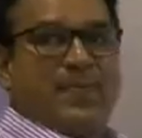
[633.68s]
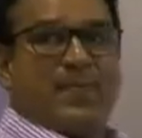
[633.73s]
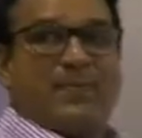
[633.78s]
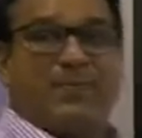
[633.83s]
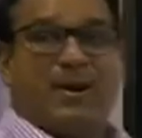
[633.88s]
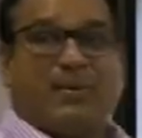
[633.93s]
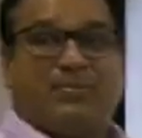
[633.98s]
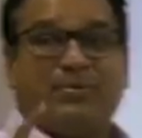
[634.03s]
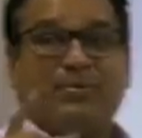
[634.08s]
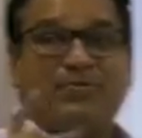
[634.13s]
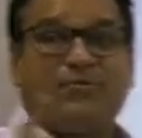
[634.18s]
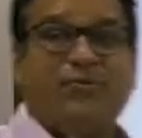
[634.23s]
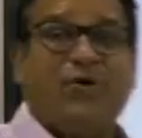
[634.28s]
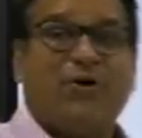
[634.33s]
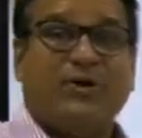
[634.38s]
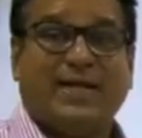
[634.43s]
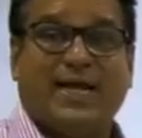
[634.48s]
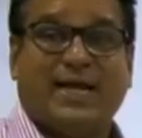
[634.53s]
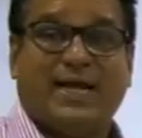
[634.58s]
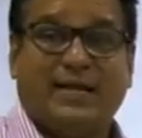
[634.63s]
But
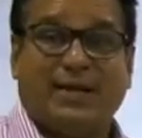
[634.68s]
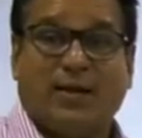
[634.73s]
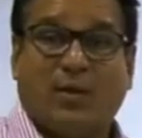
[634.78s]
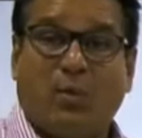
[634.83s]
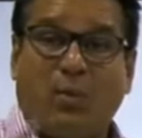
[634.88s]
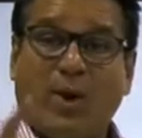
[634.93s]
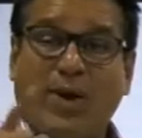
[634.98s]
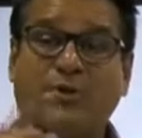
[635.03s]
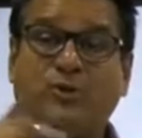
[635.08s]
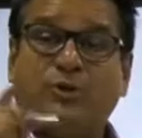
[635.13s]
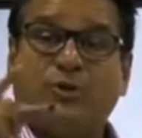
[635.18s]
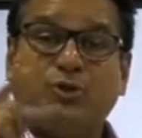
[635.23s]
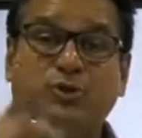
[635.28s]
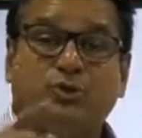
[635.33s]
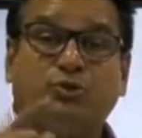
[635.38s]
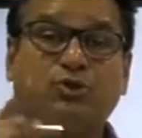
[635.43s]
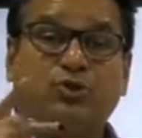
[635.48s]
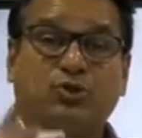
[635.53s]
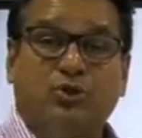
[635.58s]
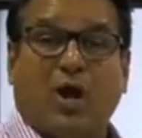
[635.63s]
before that, why don't
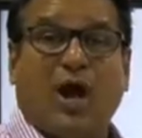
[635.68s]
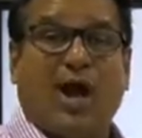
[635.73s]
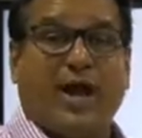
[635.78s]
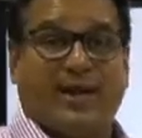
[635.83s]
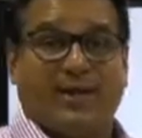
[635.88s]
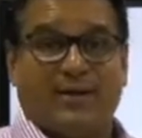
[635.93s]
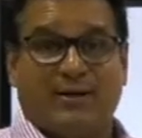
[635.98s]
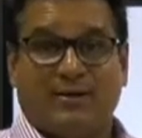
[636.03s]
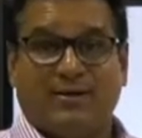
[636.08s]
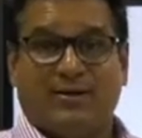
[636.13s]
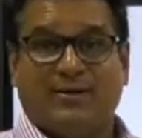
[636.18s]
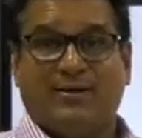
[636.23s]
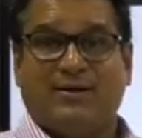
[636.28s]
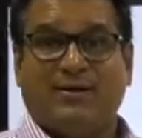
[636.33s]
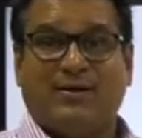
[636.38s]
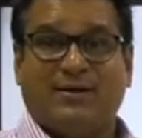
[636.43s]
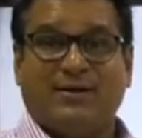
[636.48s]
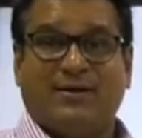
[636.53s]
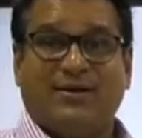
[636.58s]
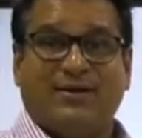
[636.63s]
you try?
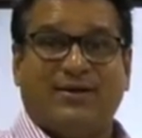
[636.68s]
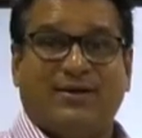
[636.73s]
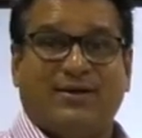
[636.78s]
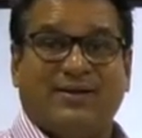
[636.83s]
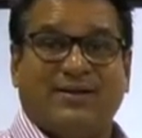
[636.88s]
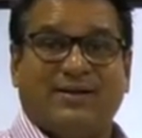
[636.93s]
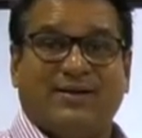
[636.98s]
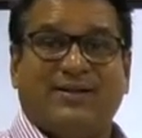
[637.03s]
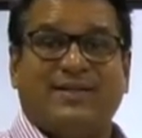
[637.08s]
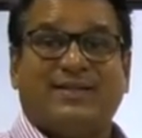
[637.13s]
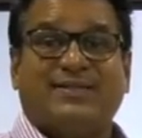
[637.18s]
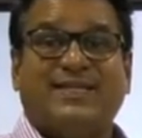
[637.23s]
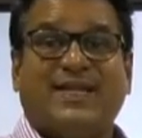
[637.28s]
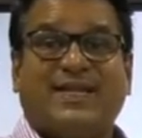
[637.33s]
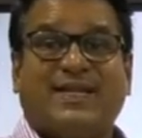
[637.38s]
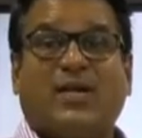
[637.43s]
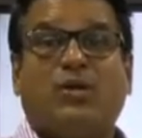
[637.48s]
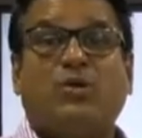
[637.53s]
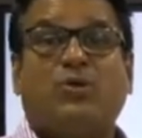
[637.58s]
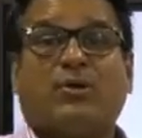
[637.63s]

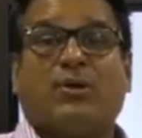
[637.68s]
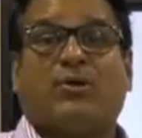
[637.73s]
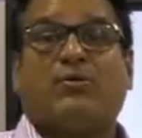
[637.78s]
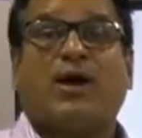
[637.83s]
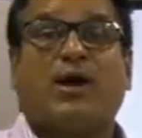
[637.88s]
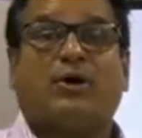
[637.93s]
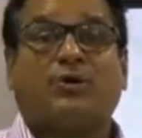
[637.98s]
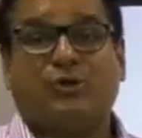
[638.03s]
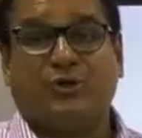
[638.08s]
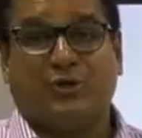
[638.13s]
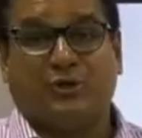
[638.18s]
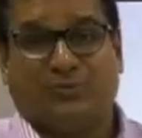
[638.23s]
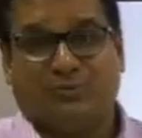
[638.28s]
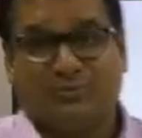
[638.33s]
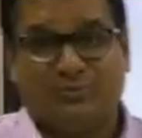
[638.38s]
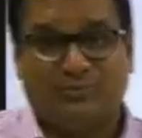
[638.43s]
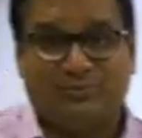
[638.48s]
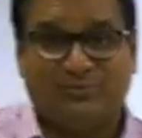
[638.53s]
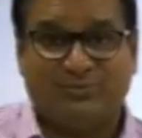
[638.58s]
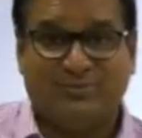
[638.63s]
Take a look around
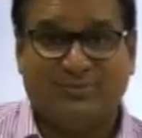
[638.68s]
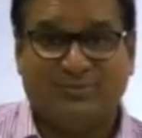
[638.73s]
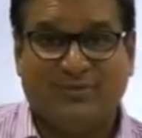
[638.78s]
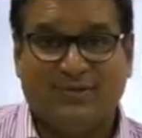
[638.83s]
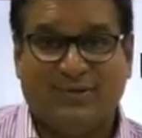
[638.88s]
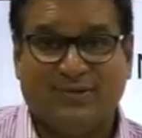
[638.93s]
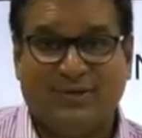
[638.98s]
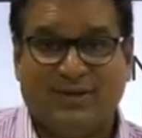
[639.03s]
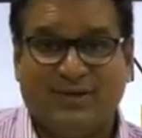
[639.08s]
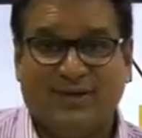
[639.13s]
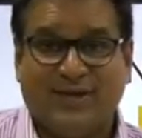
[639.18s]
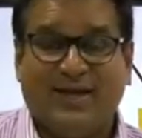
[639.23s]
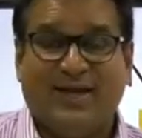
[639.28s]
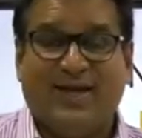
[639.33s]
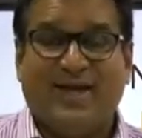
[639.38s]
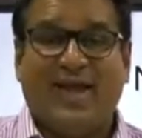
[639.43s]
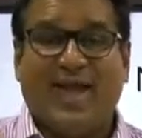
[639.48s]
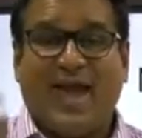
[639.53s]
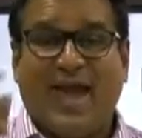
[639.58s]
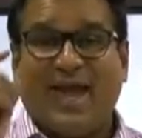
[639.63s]
you
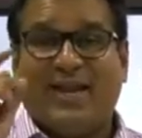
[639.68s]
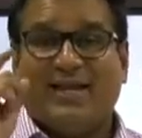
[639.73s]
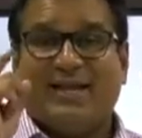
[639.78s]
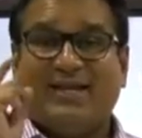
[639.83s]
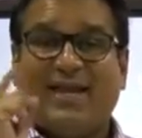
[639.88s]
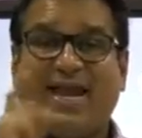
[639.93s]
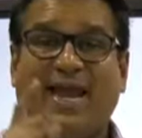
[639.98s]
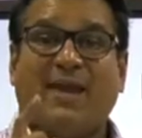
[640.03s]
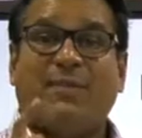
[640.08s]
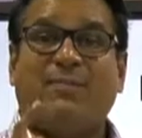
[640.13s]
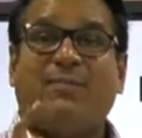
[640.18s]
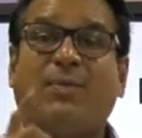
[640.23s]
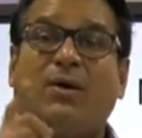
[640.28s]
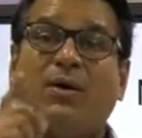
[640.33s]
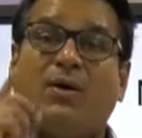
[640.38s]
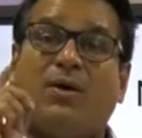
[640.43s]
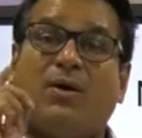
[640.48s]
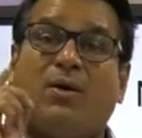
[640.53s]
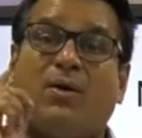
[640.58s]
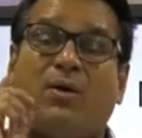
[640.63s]
and name
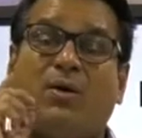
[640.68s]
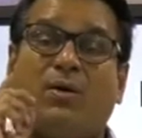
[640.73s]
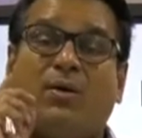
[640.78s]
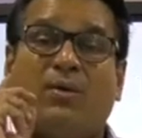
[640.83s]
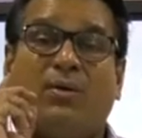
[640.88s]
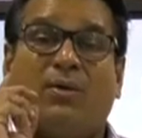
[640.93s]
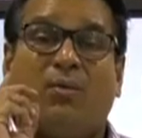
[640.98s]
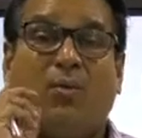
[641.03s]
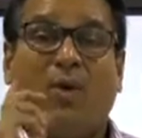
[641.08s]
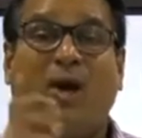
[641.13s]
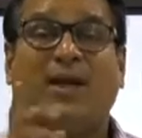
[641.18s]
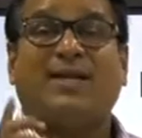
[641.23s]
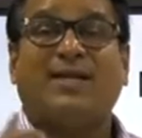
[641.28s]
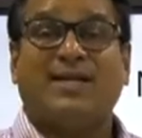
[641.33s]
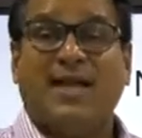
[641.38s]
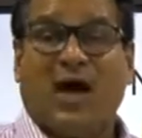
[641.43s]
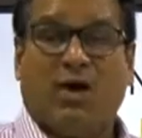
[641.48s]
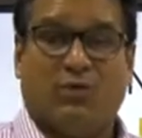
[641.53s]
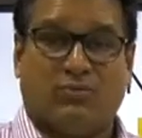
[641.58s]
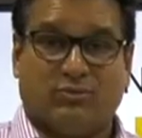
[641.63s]
one
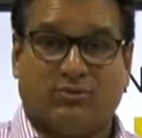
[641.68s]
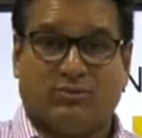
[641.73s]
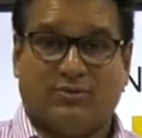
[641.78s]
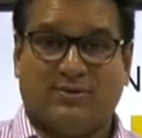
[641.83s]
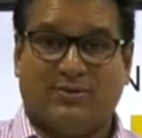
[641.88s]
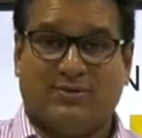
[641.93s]
noun.